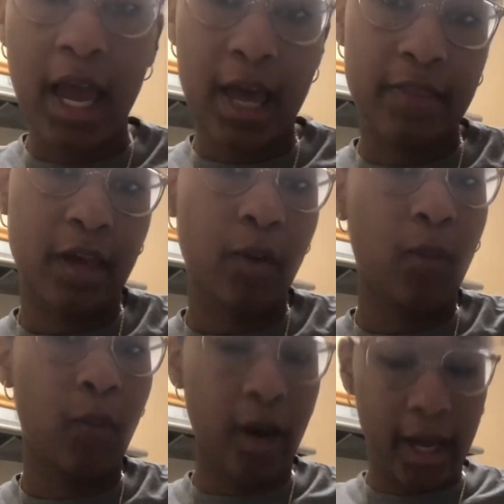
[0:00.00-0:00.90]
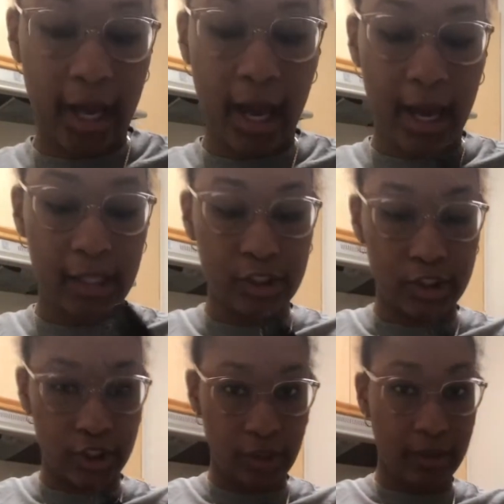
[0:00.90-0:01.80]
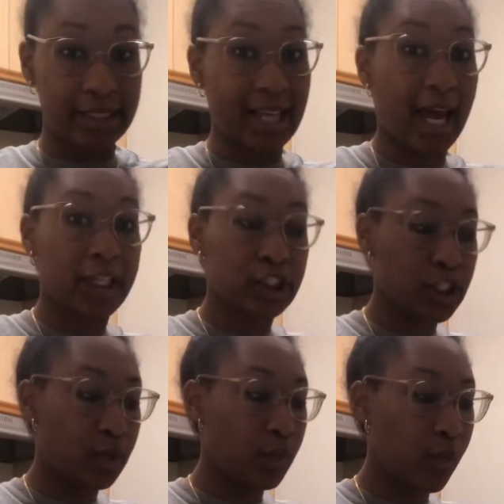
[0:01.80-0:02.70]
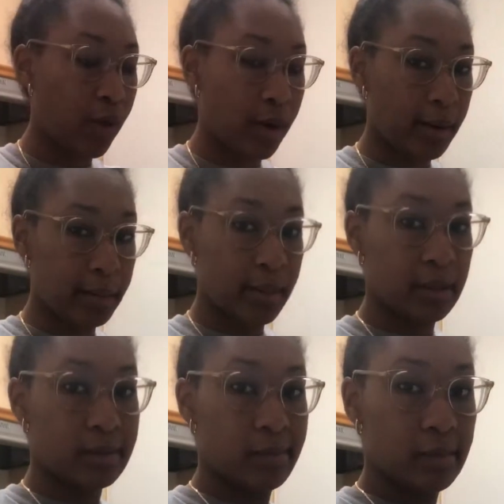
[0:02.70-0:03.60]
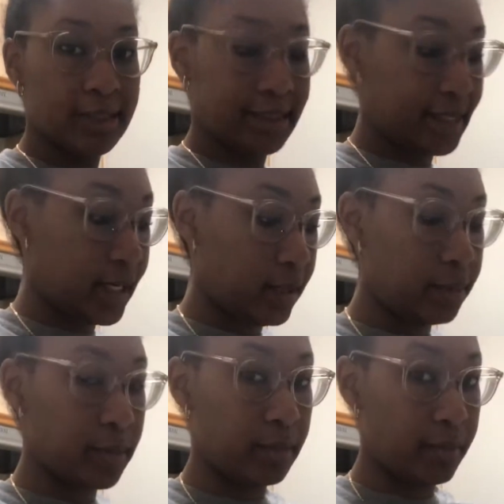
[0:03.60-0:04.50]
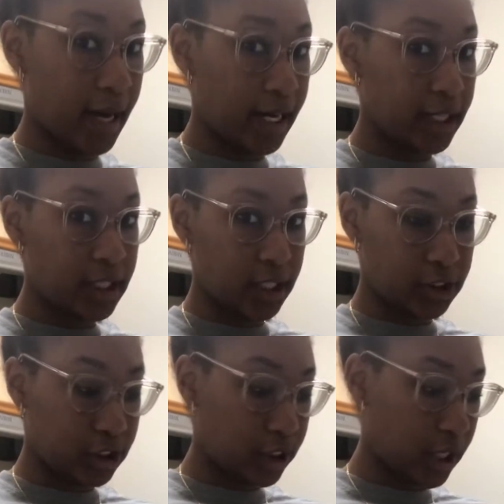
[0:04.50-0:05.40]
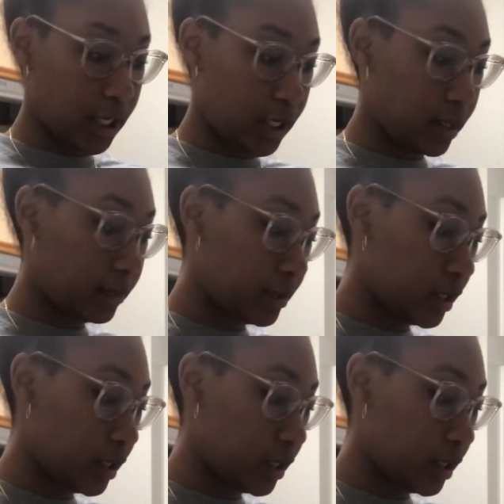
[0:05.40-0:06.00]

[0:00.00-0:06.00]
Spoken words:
And then what I do is I actually warm steam my conditioner up.